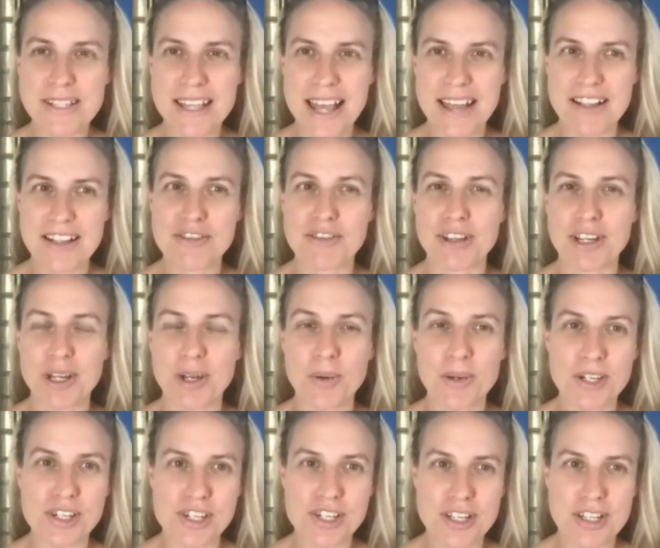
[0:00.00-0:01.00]
answer any
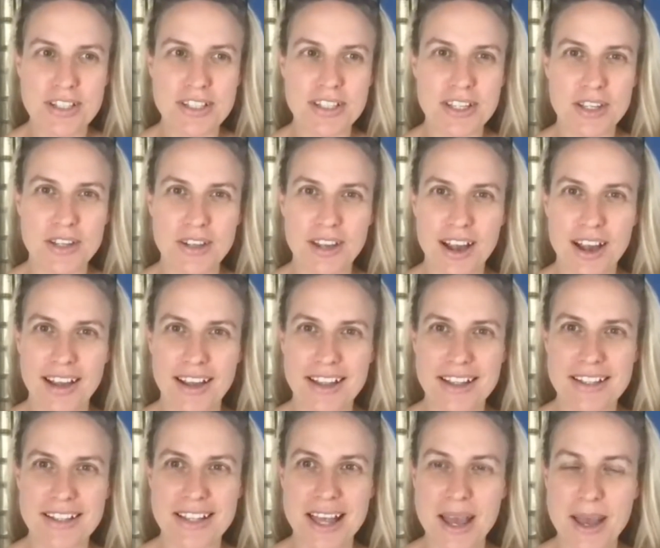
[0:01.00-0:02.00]
questions that you
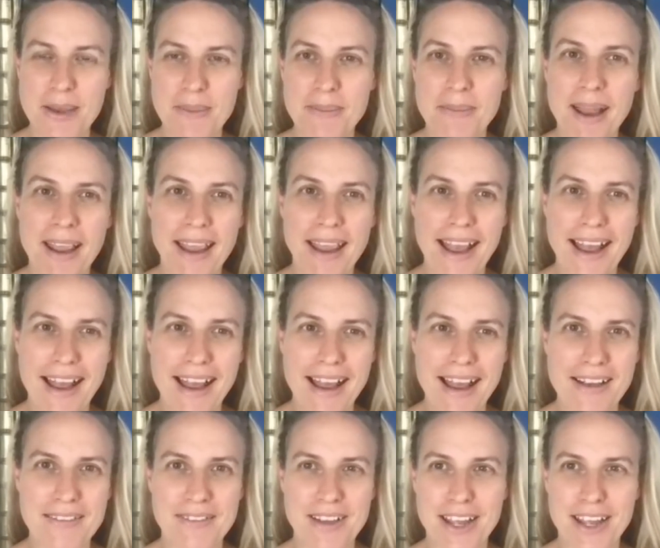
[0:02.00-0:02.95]
guys might have,